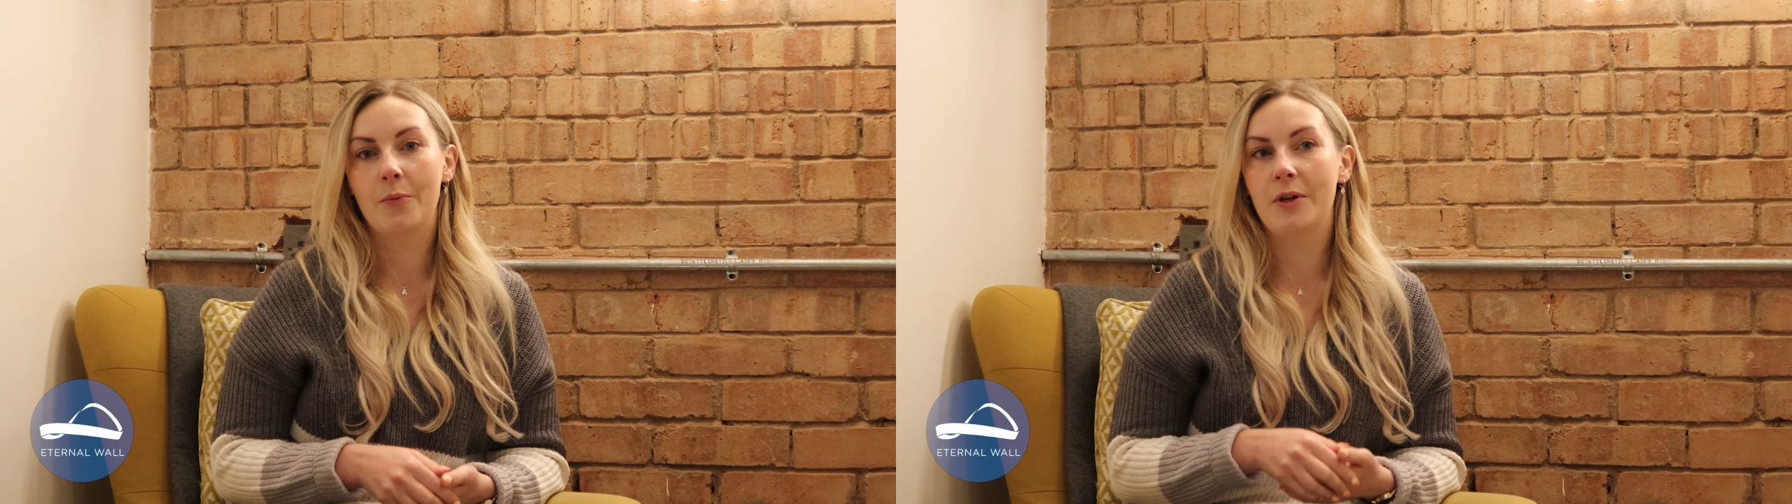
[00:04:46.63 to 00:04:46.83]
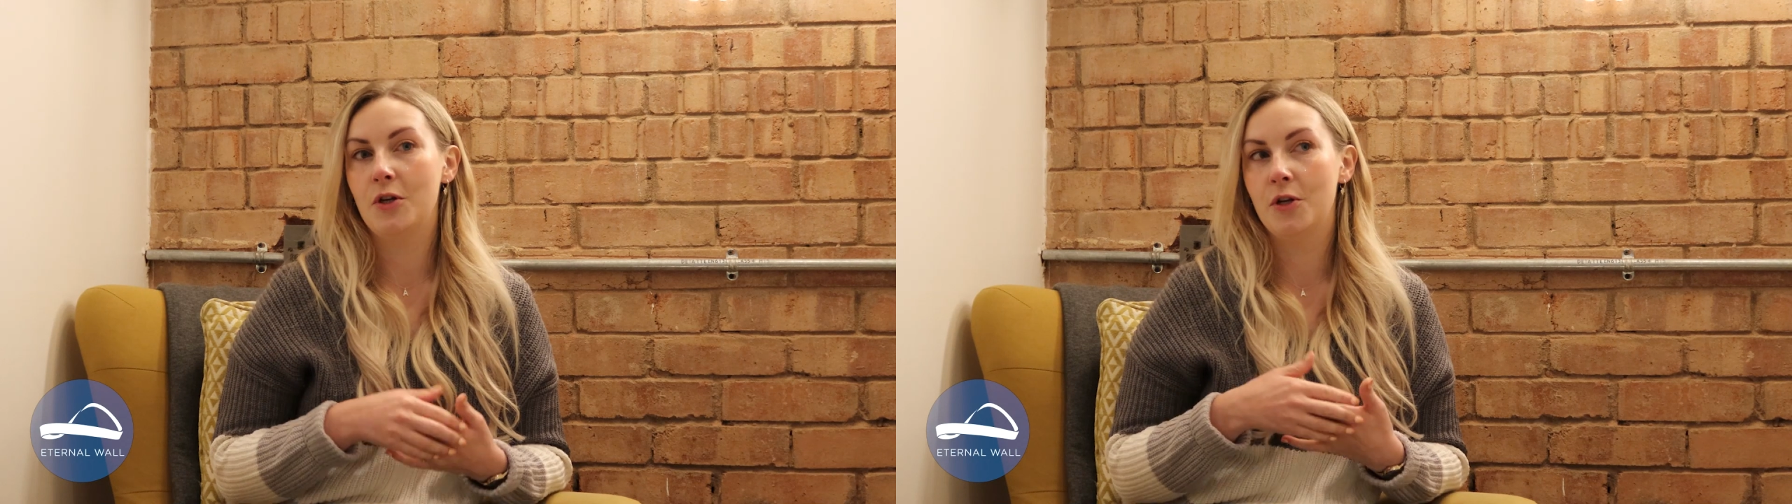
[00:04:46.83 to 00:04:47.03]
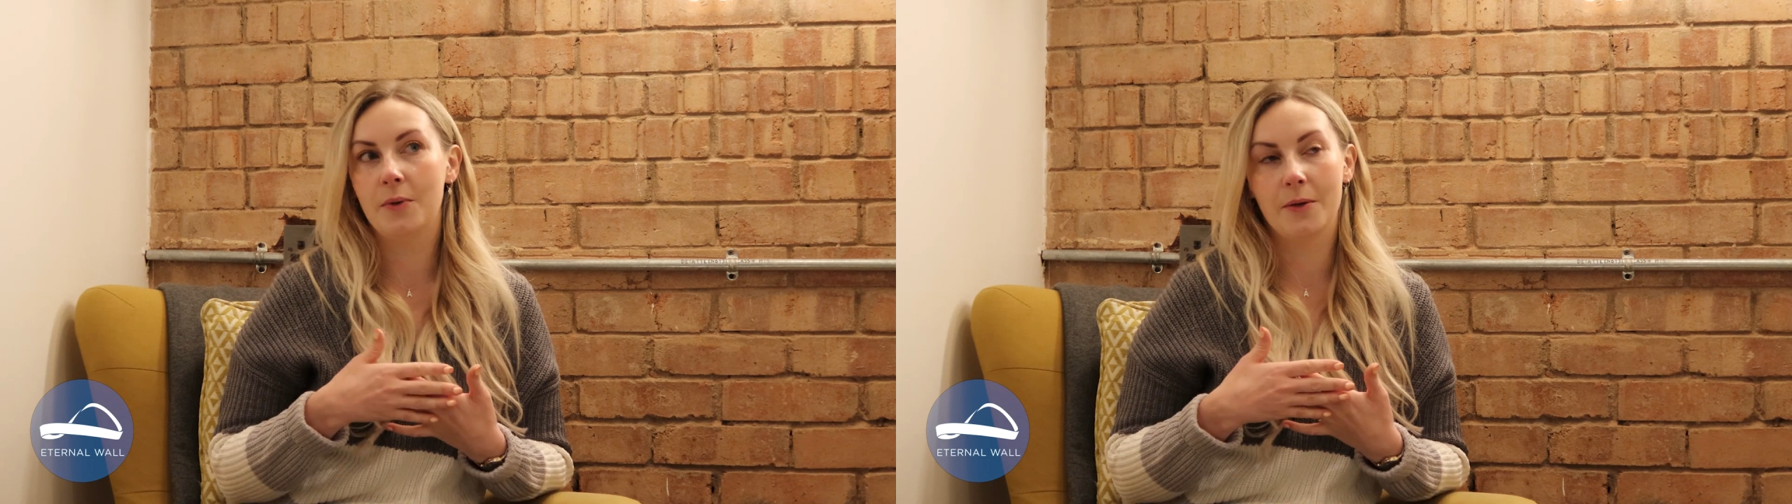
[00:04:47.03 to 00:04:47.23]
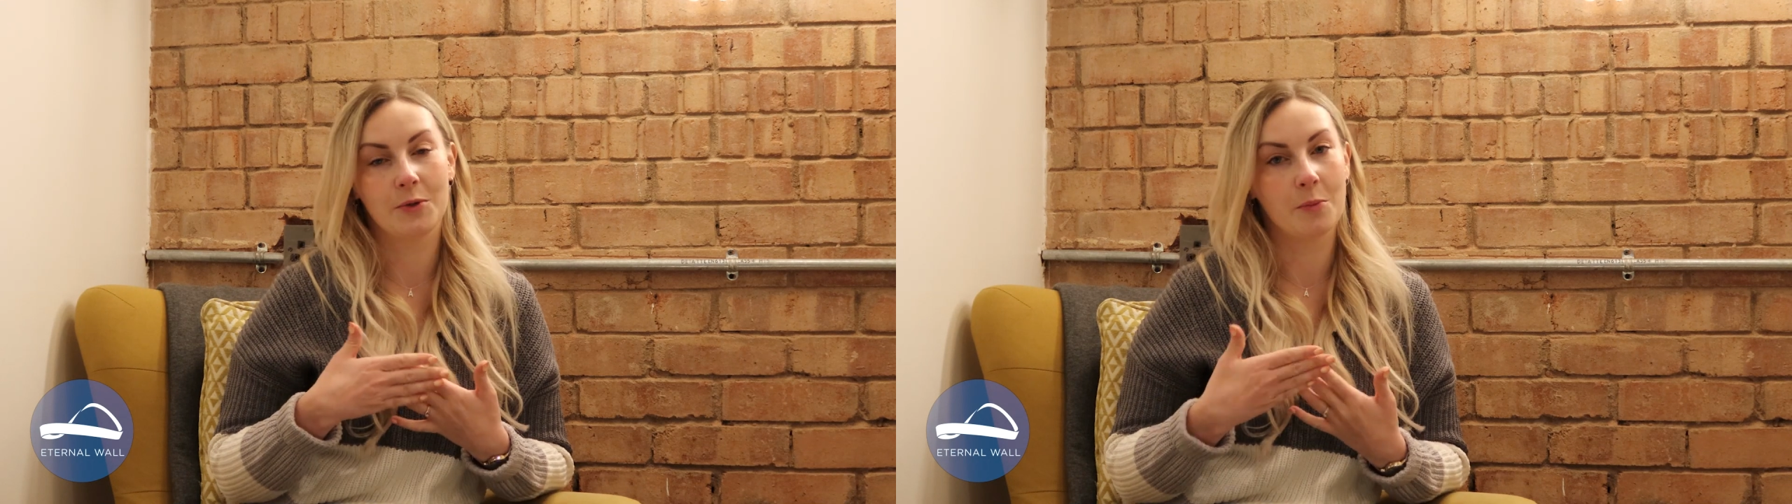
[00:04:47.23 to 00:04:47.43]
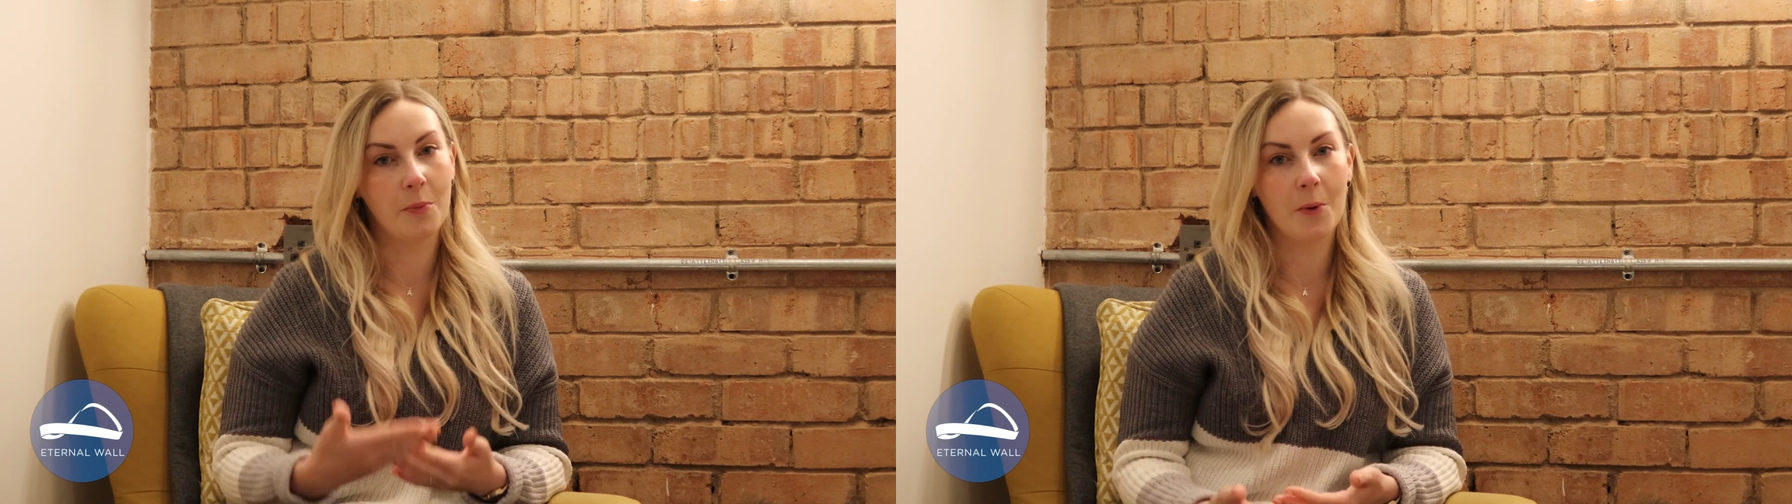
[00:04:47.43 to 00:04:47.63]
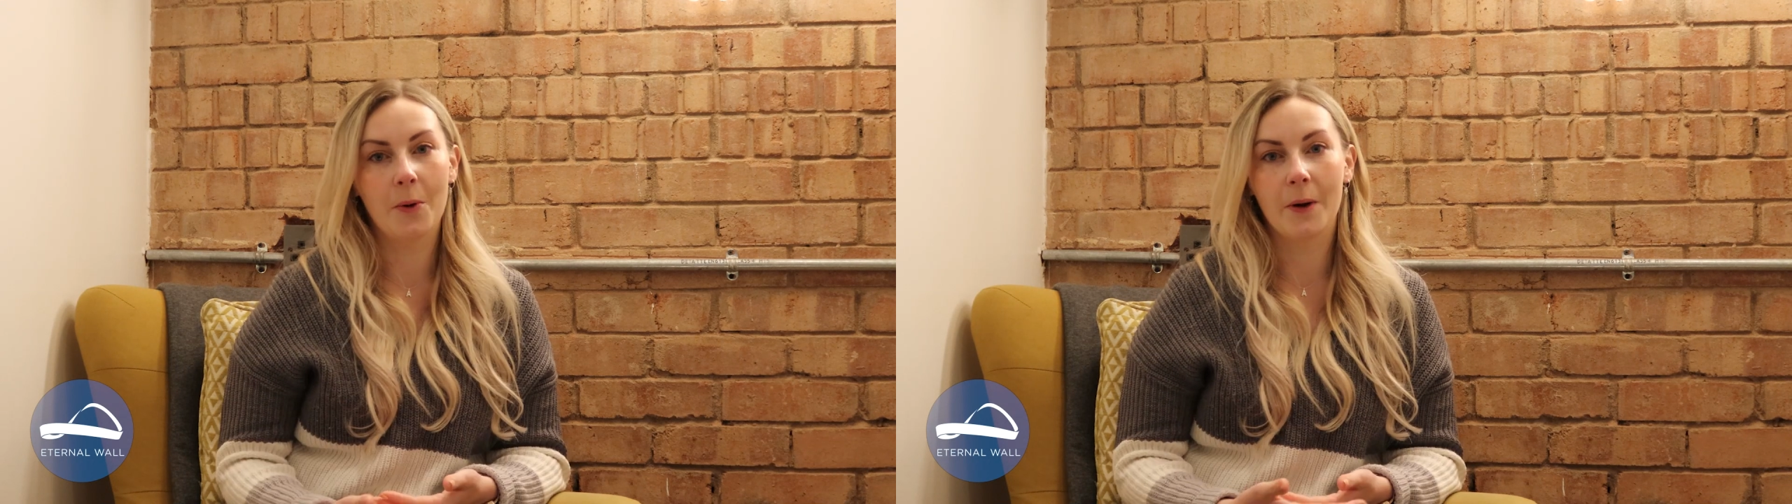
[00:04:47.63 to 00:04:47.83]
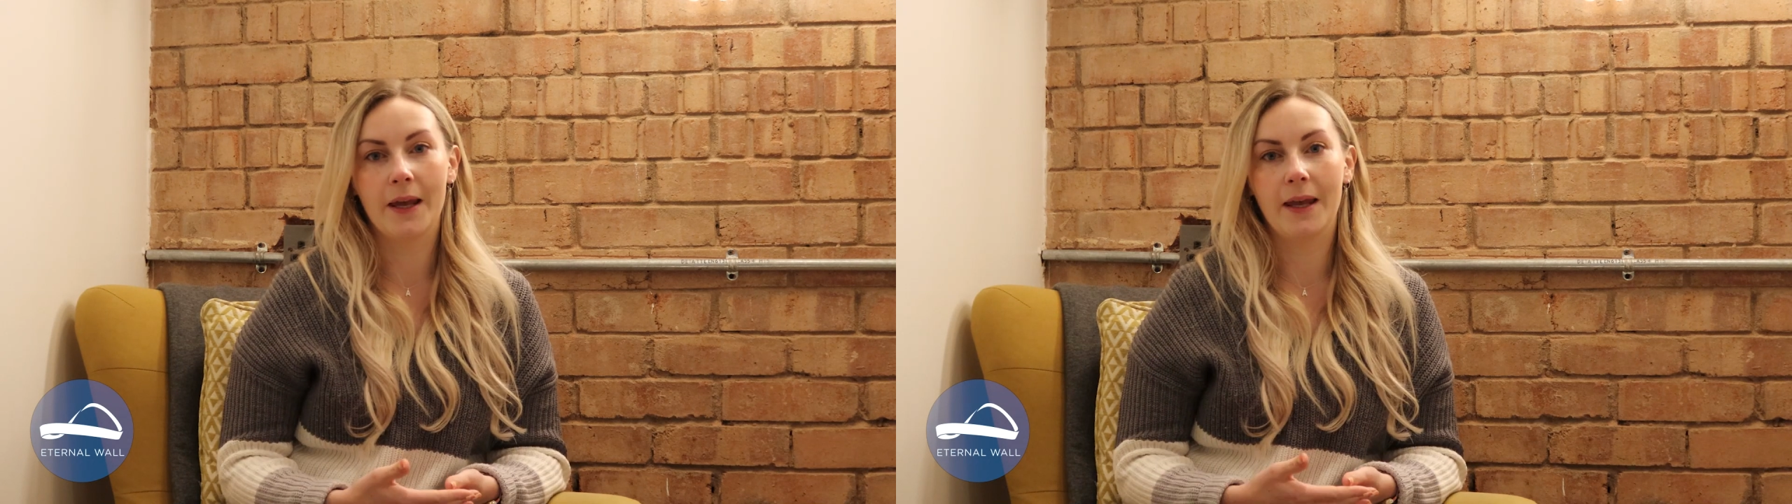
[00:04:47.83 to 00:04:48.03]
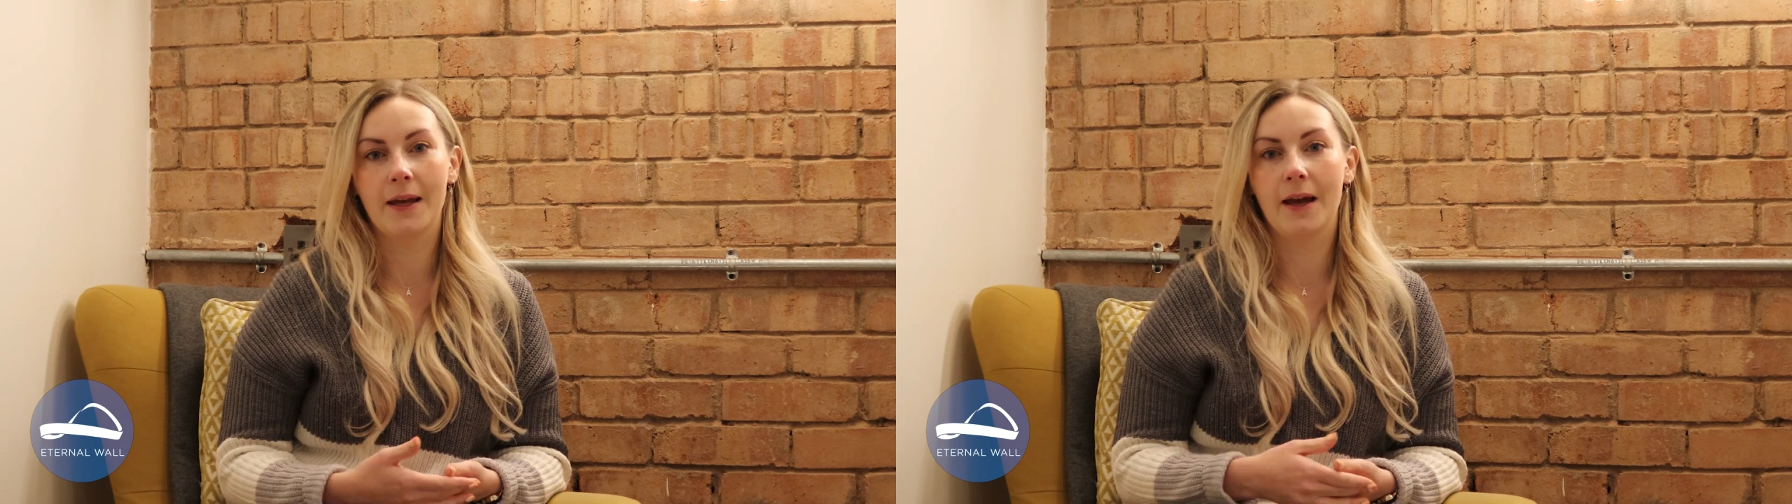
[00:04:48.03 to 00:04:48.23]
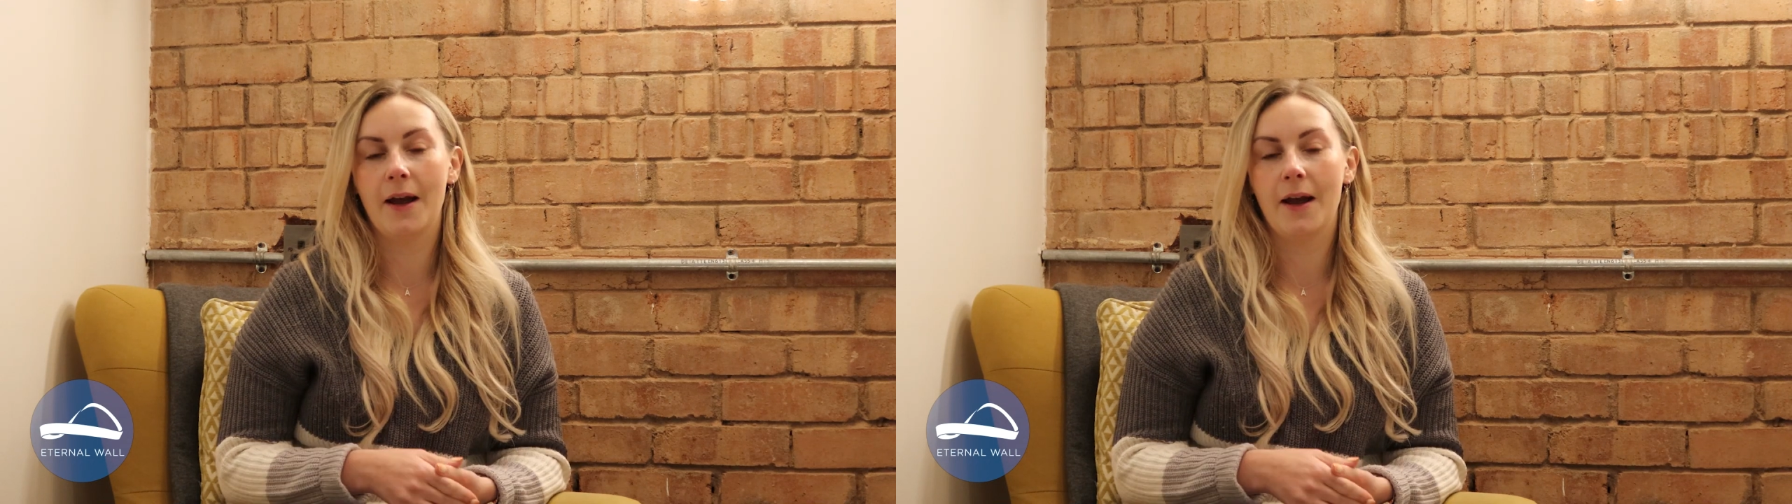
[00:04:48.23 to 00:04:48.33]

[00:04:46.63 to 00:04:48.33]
We knew it was a boy,